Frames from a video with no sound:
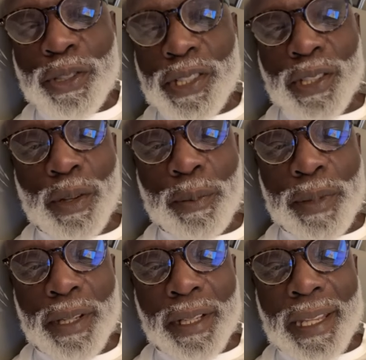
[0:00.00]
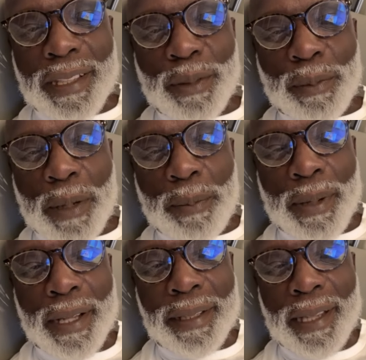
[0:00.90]
of all, she's going to be a guest on my
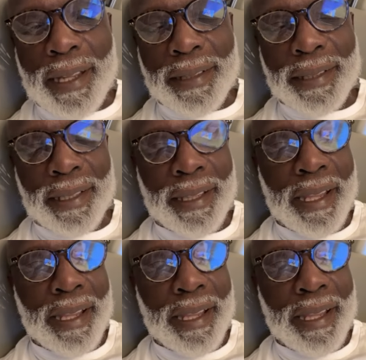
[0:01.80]
podcast, and